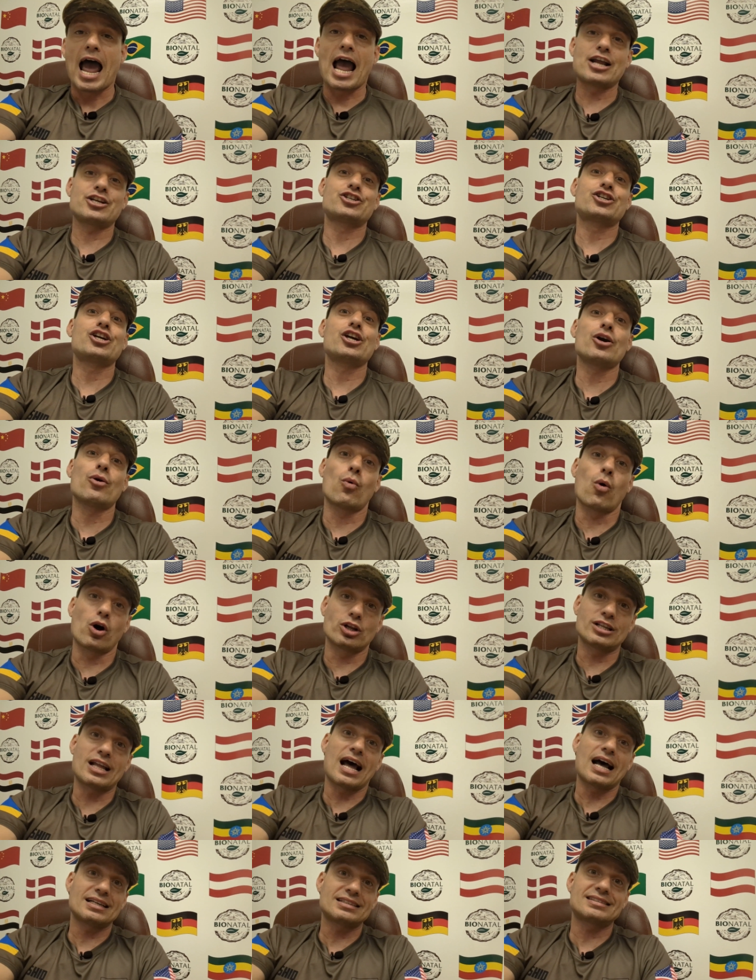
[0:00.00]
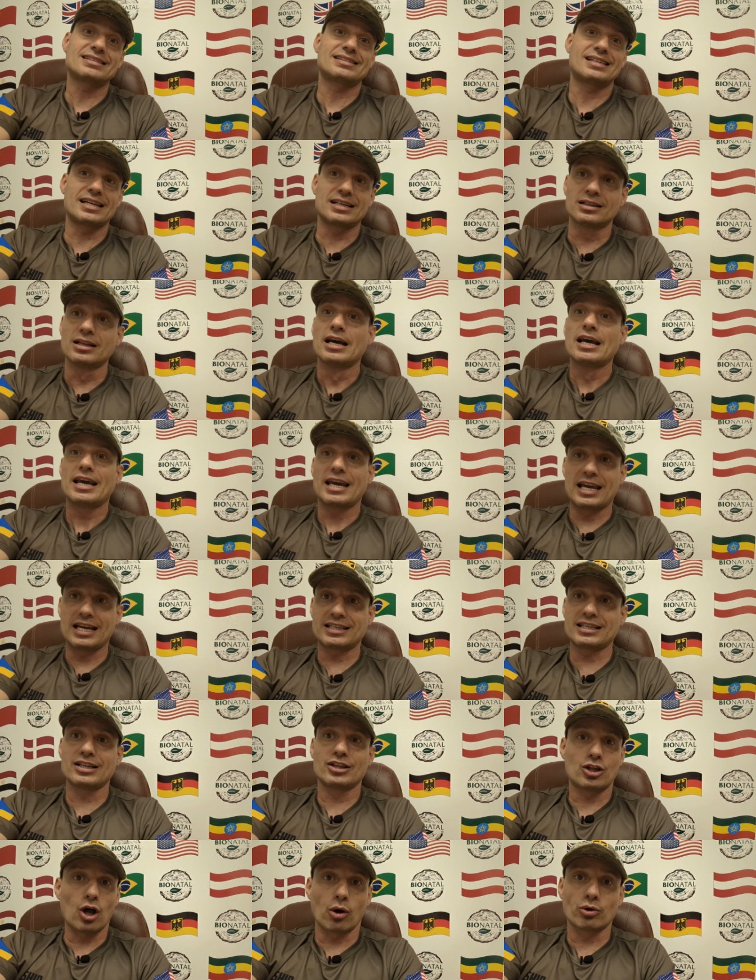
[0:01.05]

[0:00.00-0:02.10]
and she wants us still eating